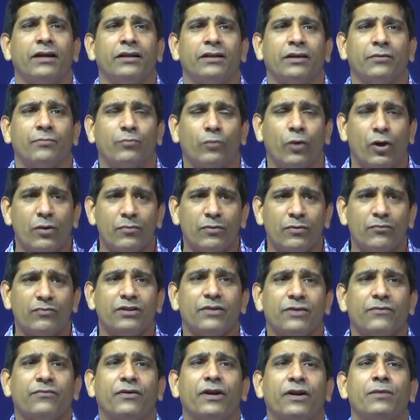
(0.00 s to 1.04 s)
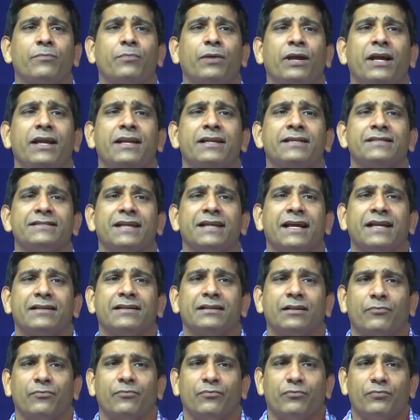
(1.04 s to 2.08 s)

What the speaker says: The problem with the floodplain is that